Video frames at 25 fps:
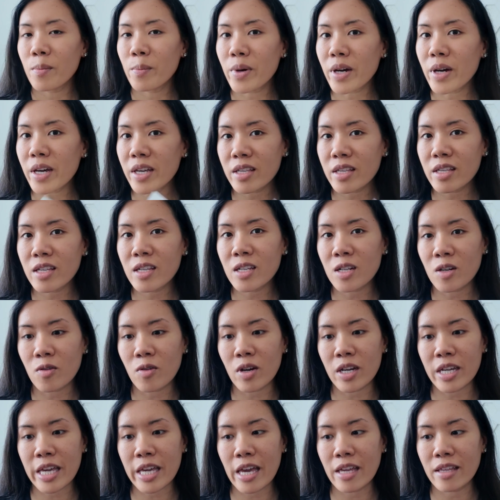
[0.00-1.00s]
But you know,
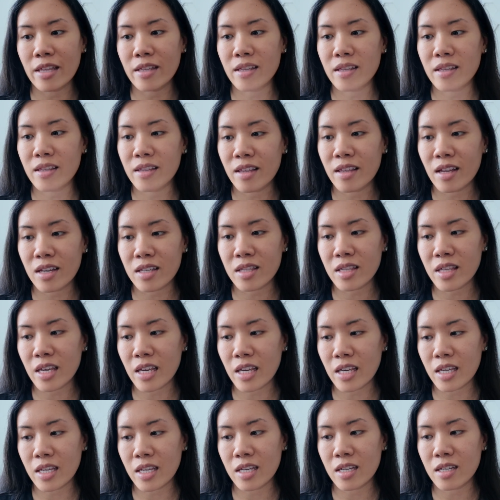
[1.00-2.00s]
again,
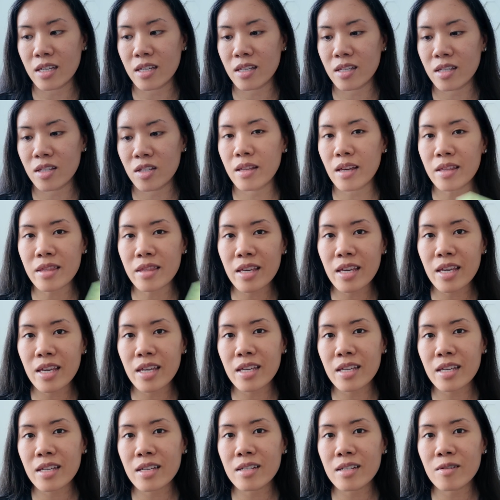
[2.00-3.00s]

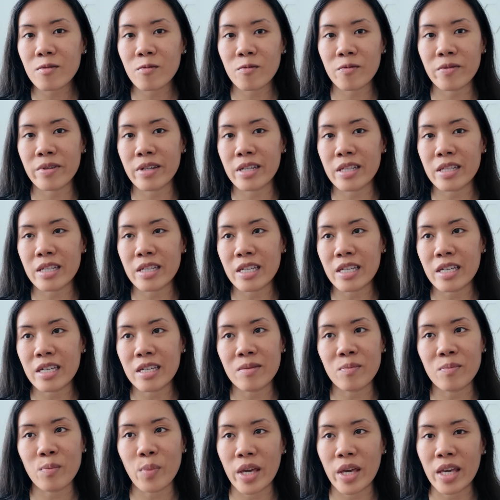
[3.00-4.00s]
nothing
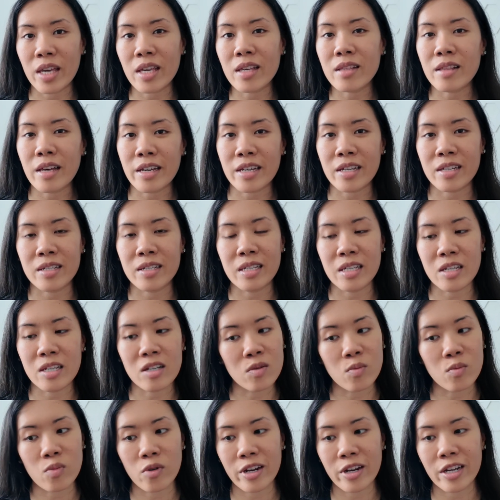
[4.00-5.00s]
really big, like a
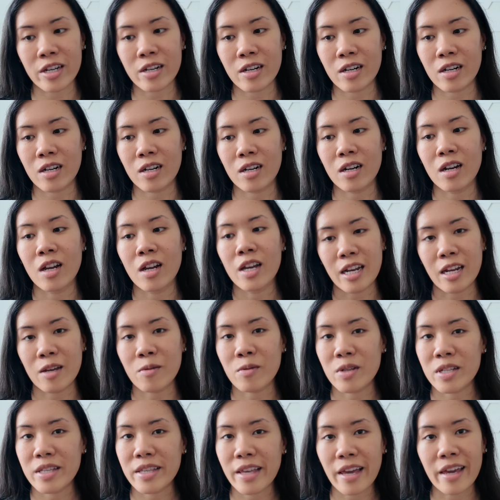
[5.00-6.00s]
deal breaker that I
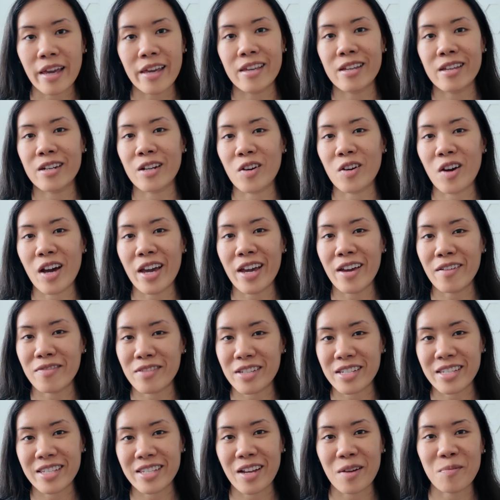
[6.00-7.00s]
would say, you know, I have
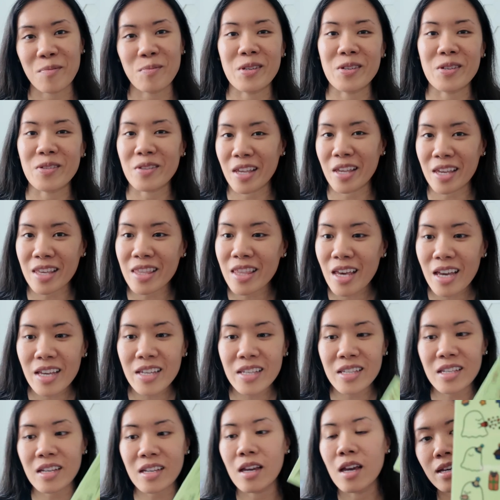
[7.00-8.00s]
to stop using
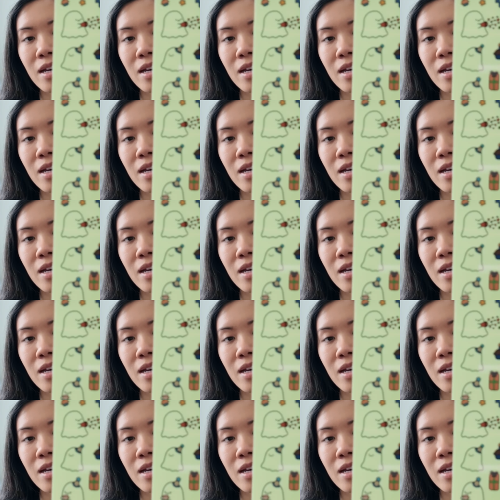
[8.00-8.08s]
this.